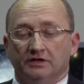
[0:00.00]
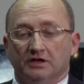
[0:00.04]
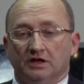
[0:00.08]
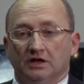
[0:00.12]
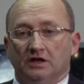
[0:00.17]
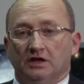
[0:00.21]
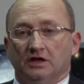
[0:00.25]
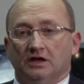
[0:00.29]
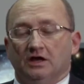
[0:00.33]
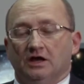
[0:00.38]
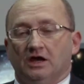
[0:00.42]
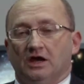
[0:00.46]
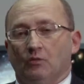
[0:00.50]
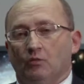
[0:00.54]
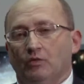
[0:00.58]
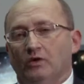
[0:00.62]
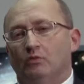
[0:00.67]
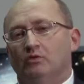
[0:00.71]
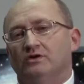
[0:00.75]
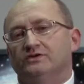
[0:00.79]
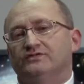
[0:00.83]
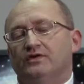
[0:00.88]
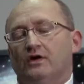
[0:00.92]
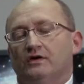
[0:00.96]
And what
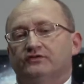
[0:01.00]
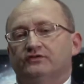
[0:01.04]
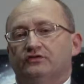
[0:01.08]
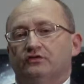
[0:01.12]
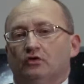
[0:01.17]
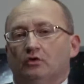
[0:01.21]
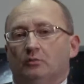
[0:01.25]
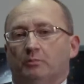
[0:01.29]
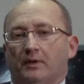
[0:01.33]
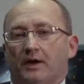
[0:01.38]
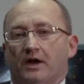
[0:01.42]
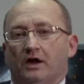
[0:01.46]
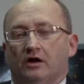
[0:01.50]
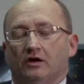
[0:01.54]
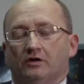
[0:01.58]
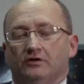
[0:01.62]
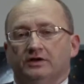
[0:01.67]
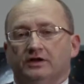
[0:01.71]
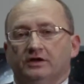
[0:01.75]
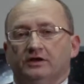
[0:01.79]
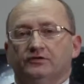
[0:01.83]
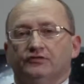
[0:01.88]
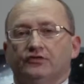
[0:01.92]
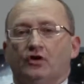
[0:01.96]
I want to talk to you
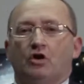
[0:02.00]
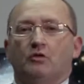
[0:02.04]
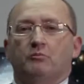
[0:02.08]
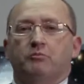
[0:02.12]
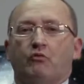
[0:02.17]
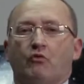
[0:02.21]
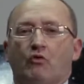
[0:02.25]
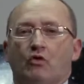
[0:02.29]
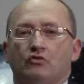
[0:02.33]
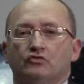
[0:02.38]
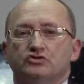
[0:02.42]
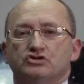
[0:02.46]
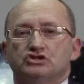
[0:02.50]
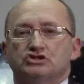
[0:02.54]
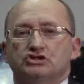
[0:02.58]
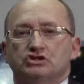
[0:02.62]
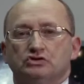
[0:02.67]
about is our approach